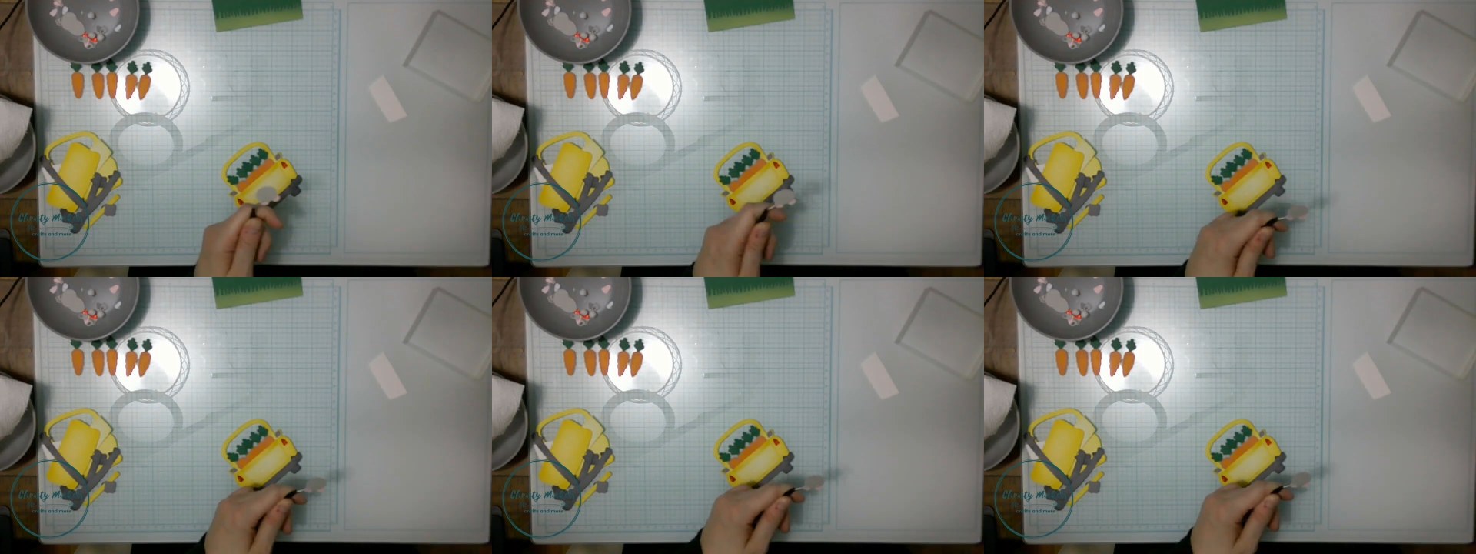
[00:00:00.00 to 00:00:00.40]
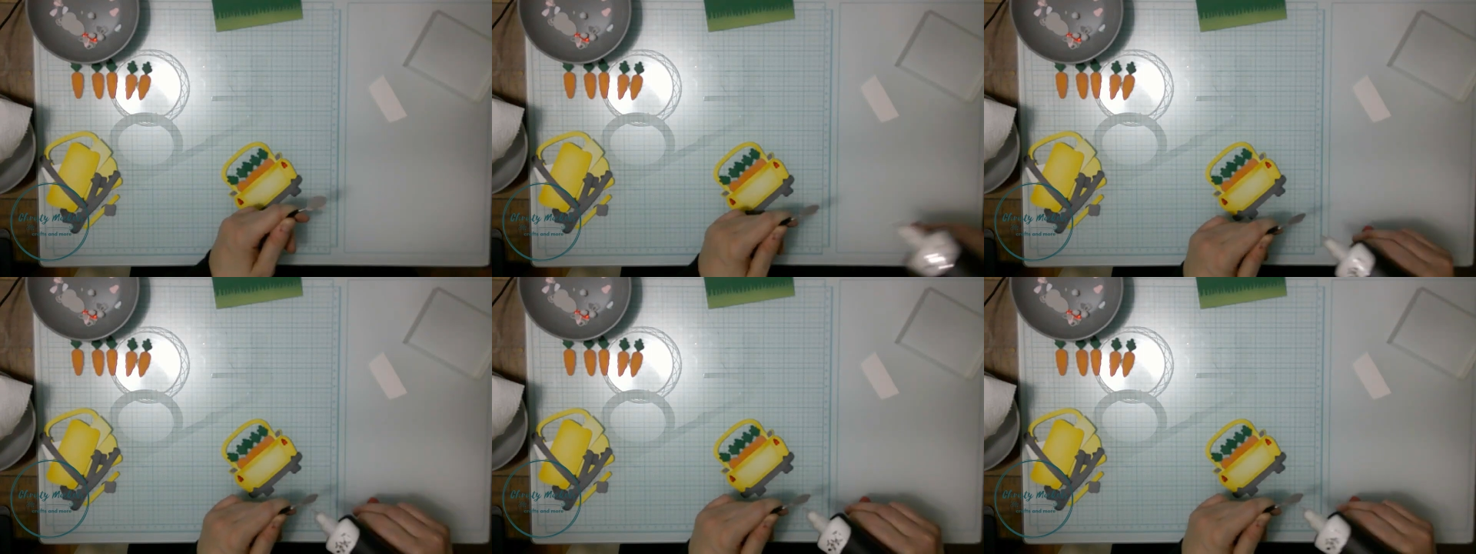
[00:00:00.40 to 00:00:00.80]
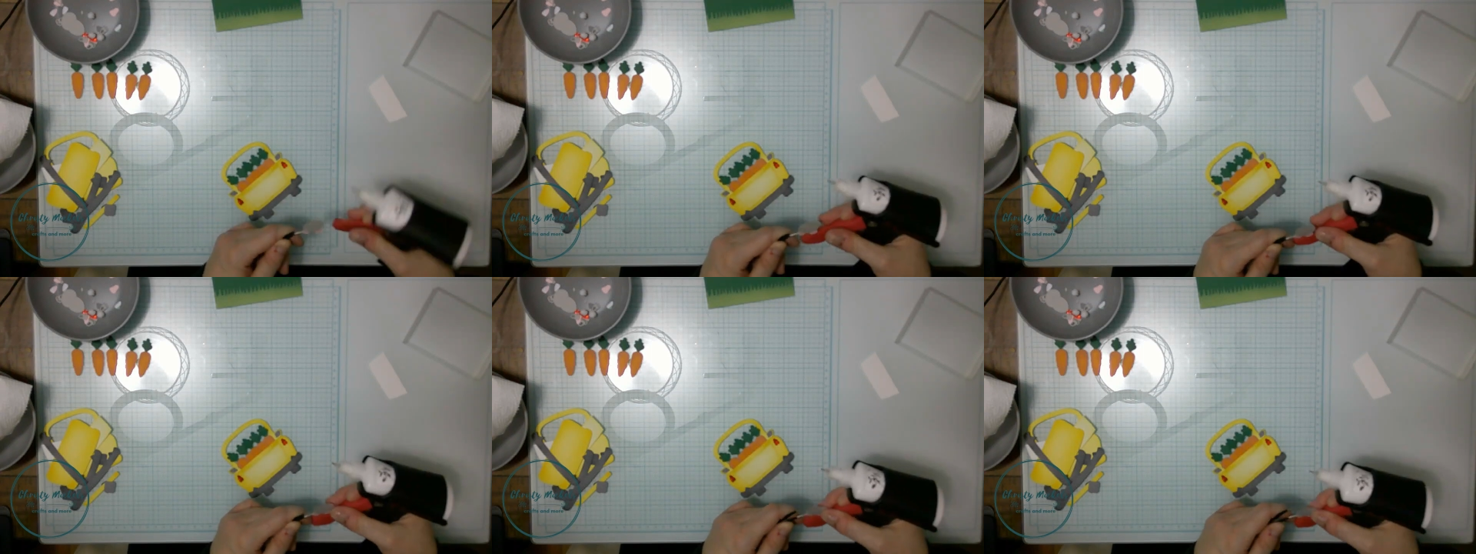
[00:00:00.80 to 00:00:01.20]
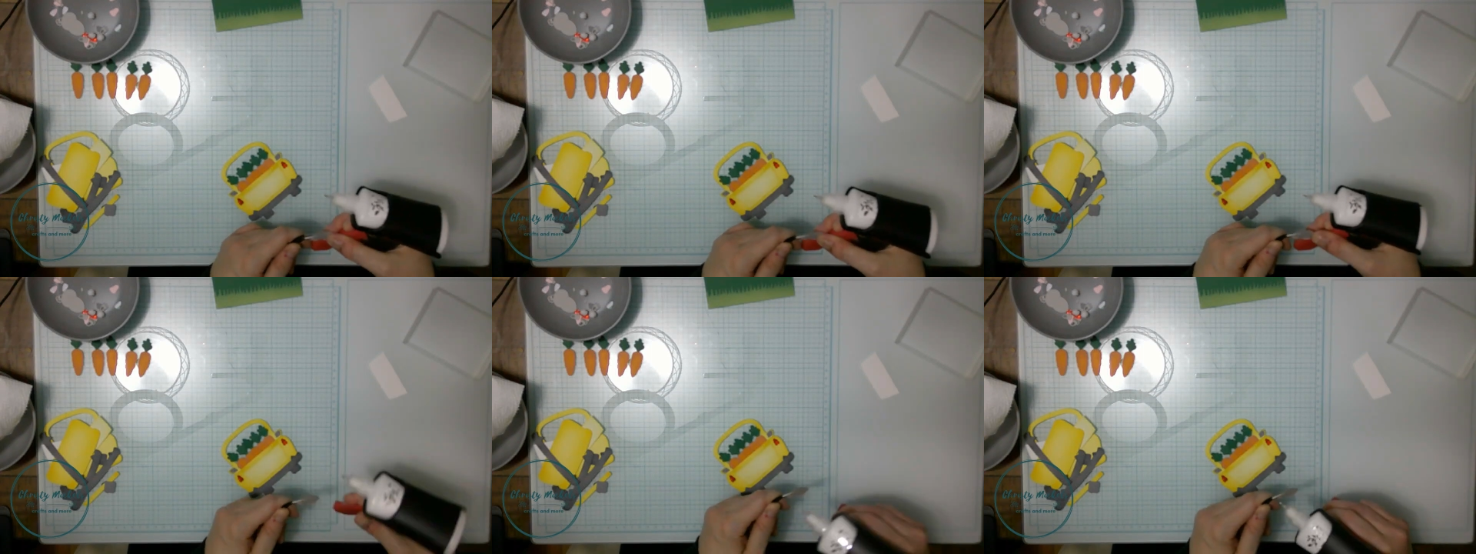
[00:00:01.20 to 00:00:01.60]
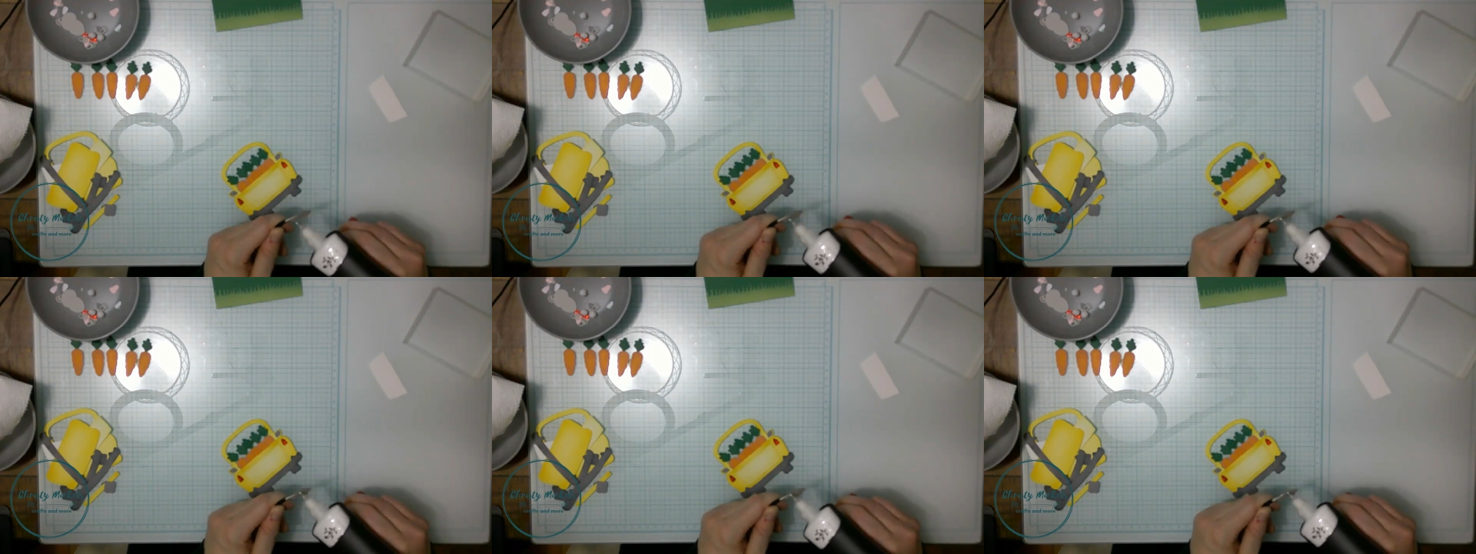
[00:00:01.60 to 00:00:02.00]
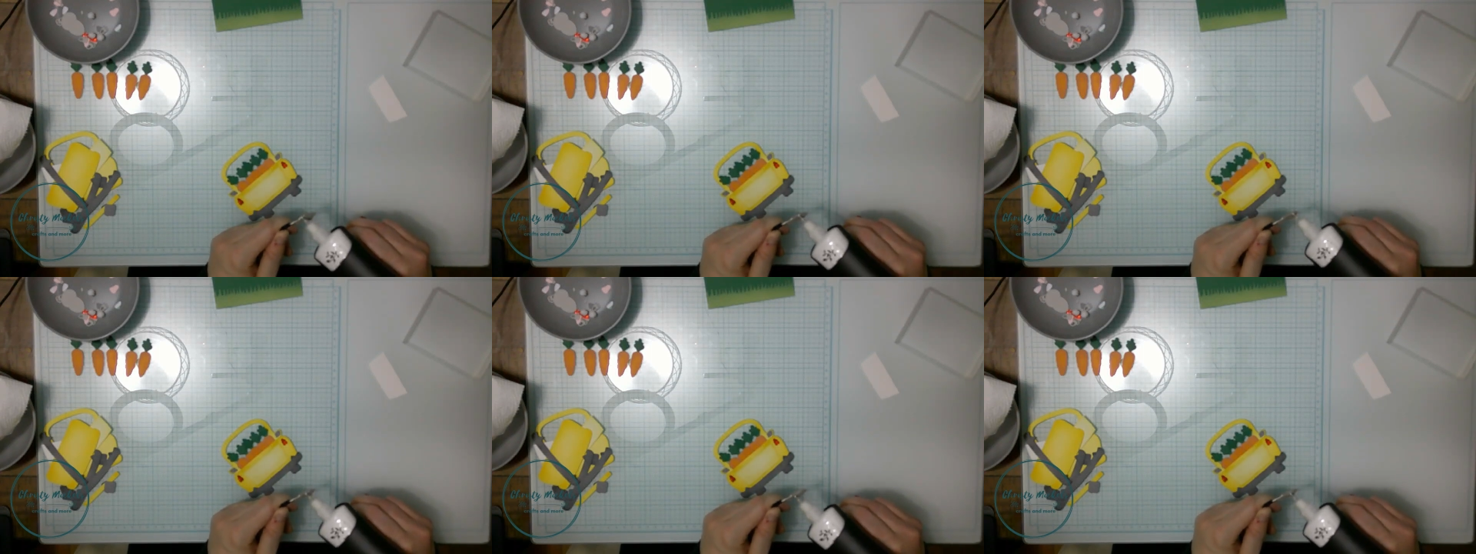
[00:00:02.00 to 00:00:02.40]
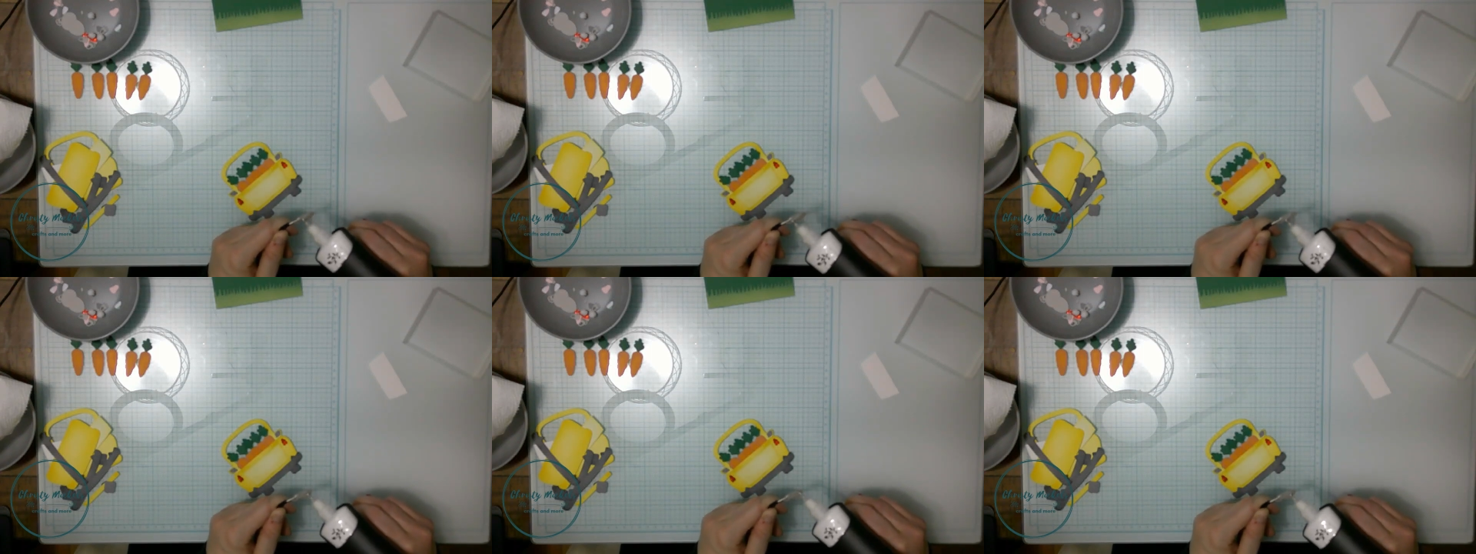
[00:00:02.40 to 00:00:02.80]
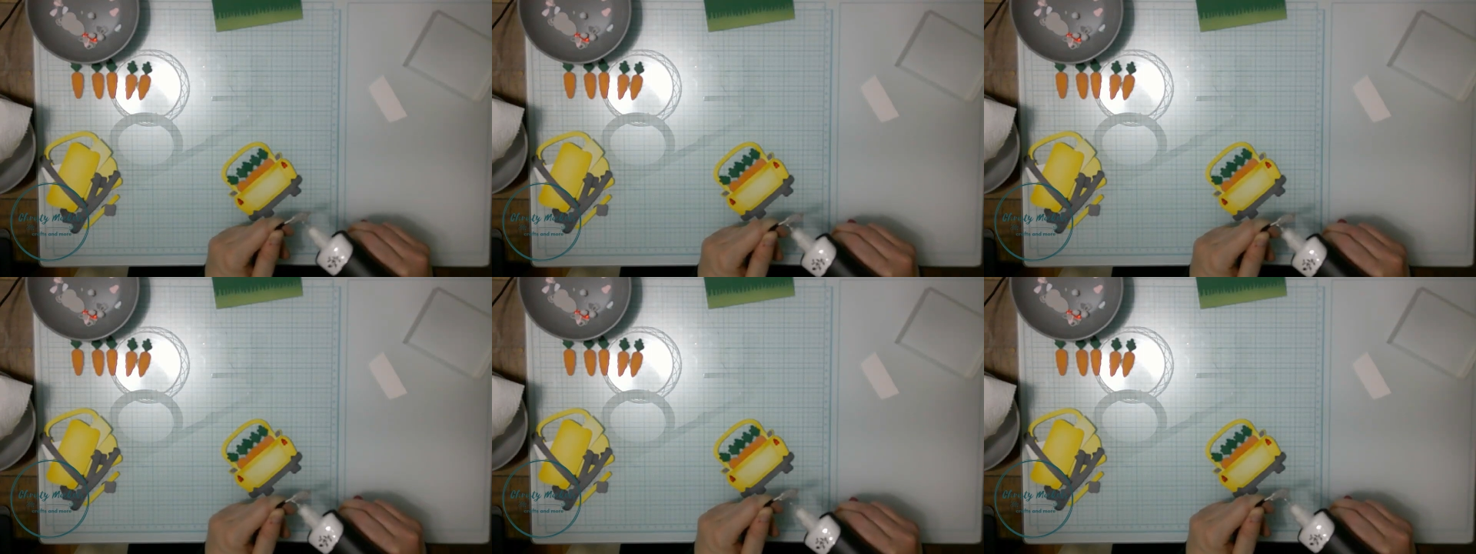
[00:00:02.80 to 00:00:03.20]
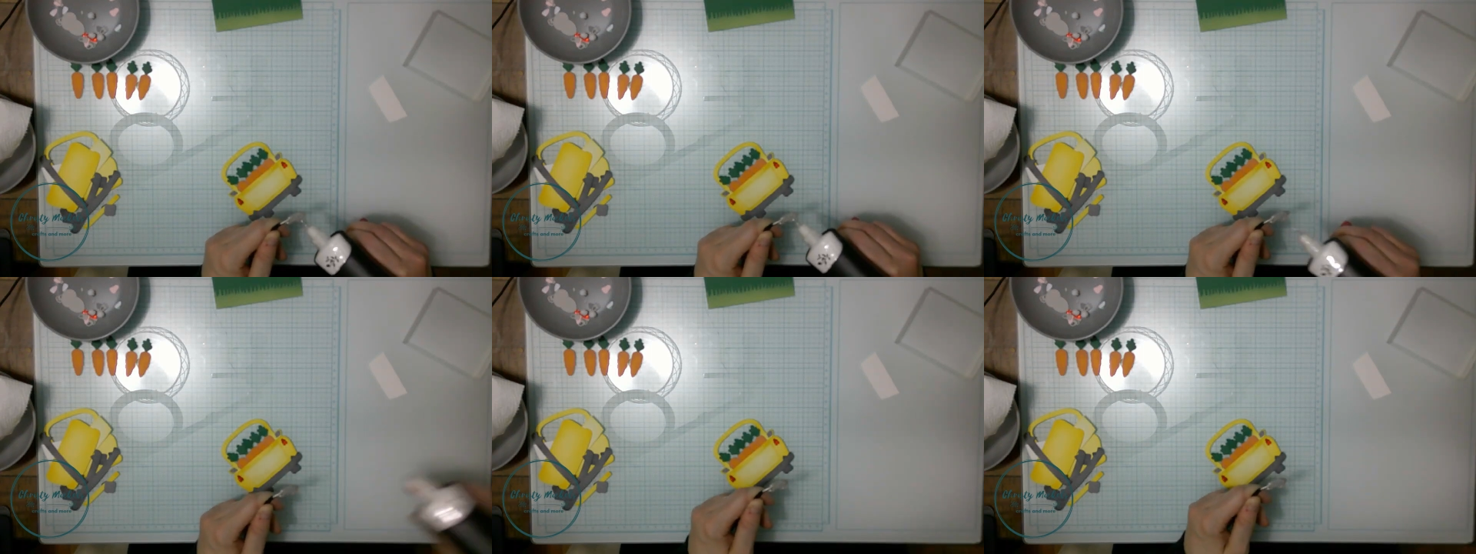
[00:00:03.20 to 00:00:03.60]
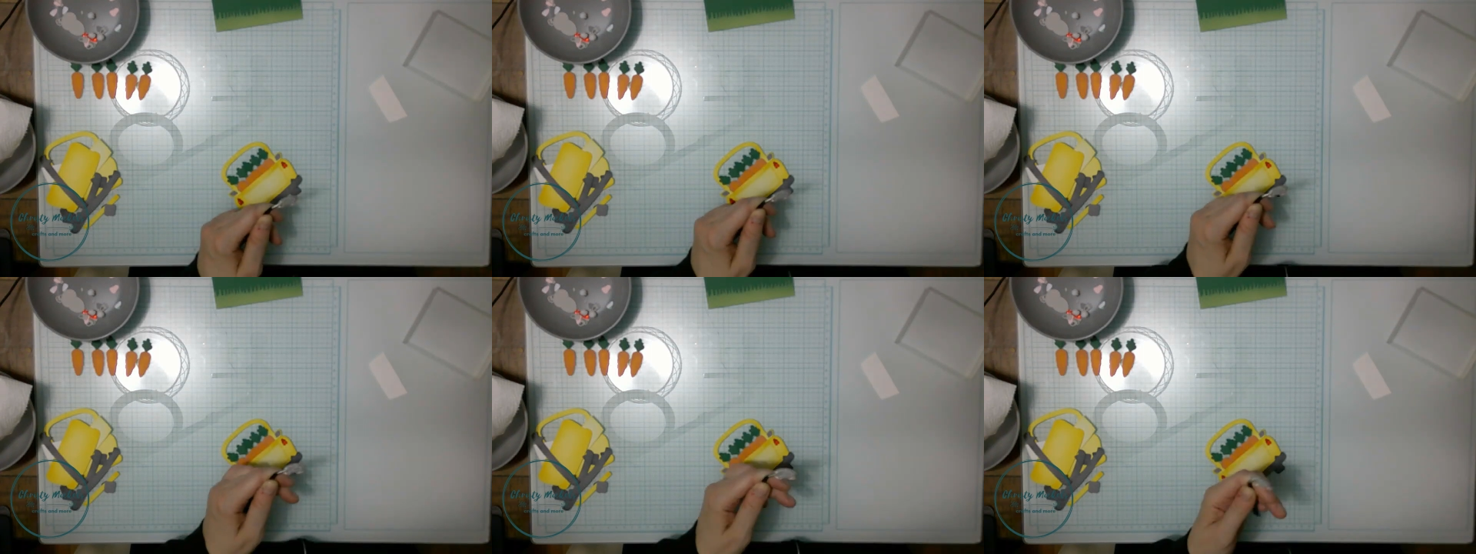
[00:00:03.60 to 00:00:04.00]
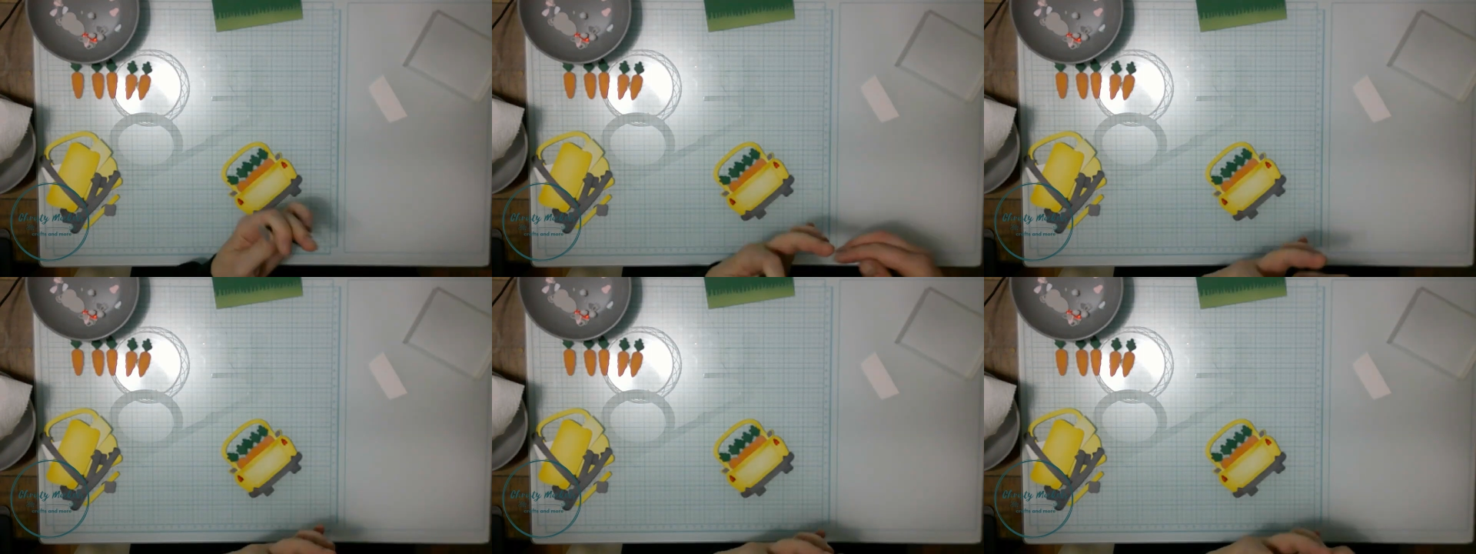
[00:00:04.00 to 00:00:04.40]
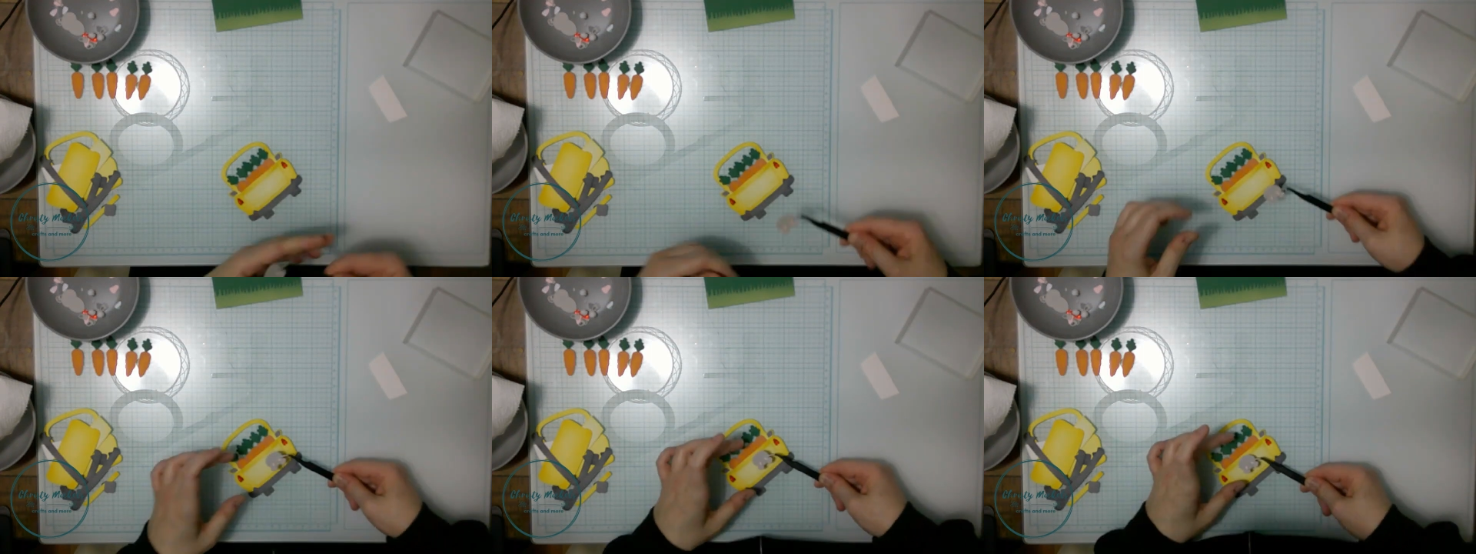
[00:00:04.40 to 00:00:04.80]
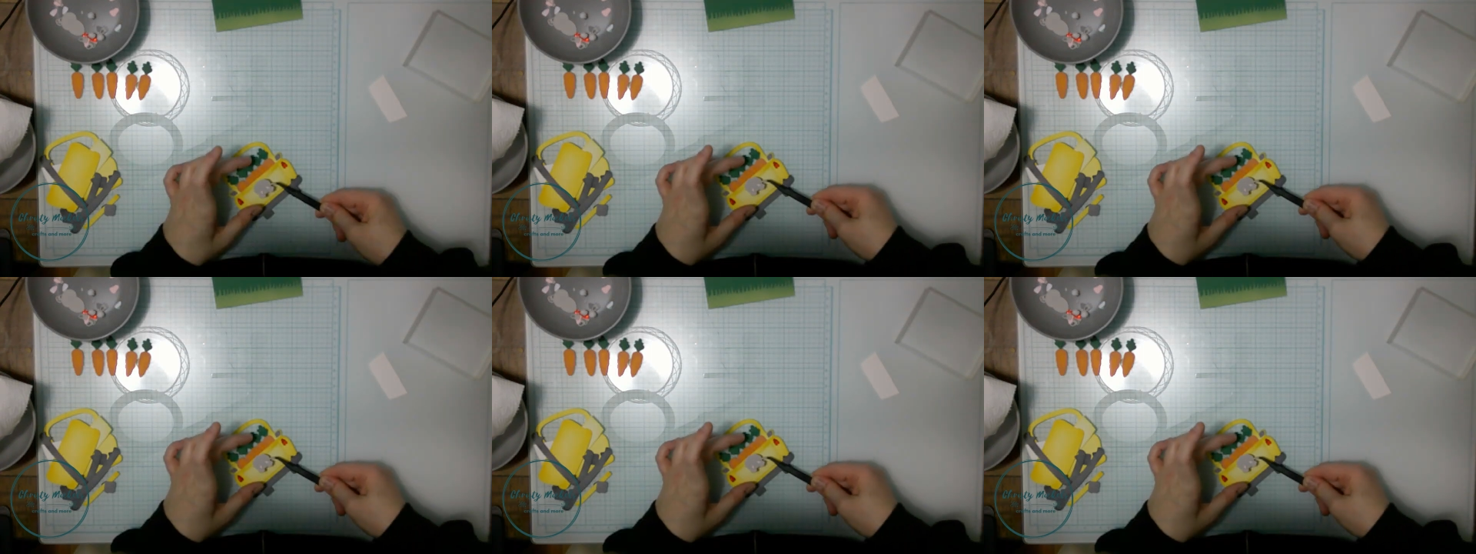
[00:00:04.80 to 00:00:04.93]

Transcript: Nobody's mouth can be seen.